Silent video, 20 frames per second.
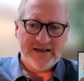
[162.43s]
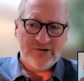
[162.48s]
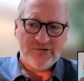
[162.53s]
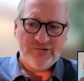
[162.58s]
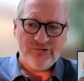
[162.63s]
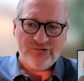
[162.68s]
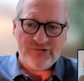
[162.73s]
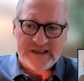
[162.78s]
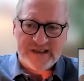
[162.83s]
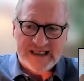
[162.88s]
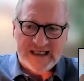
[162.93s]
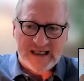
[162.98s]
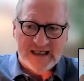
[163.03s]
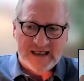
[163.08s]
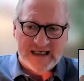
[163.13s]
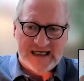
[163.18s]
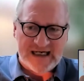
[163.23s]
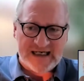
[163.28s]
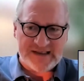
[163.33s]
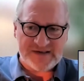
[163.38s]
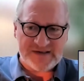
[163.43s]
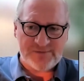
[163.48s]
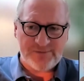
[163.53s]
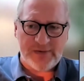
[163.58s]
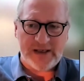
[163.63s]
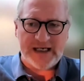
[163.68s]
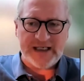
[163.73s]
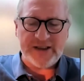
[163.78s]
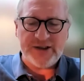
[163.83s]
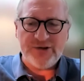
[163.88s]
realize
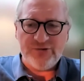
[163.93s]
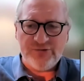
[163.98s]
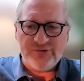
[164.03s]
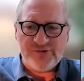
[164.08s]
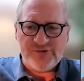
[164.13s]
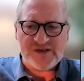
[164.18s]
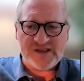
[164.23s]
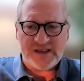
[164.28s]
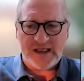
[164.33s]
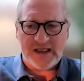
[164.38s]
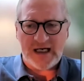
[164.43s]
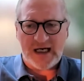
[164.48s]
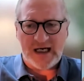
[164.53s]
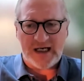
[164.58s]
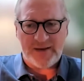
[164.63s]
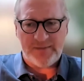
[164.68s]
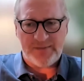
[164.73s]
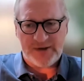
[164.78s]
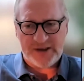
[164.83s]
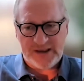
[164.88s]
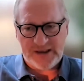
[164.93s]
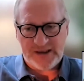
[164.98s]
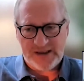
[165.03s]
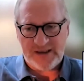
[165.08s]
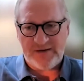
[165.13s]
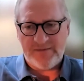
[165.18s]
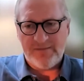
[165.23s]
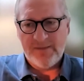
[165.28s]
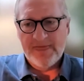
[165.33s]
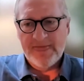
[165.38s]
by using
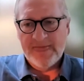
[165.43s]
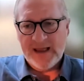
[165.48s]
IP?